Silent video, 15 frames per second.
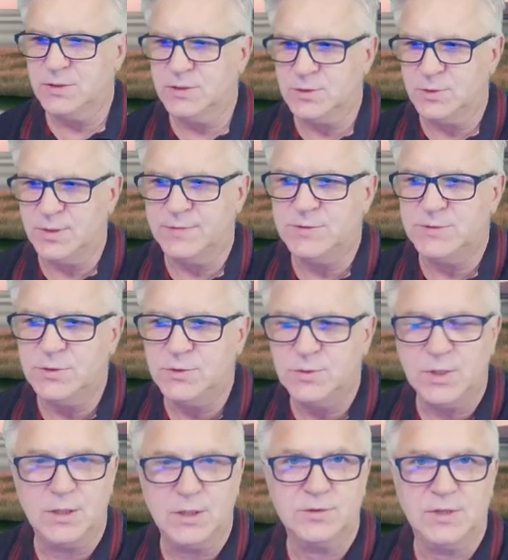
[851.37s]
So we have
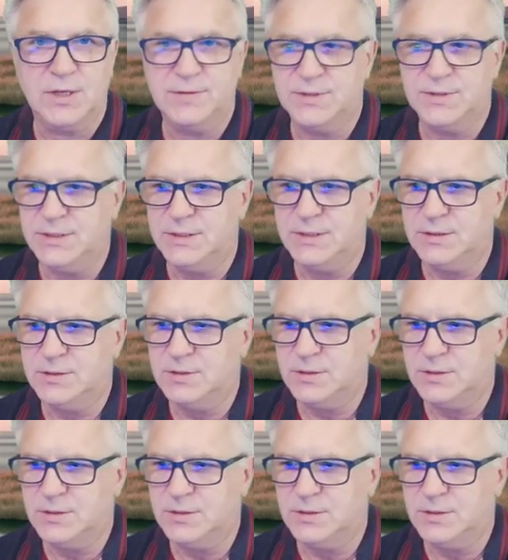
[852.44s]
two hard drives here.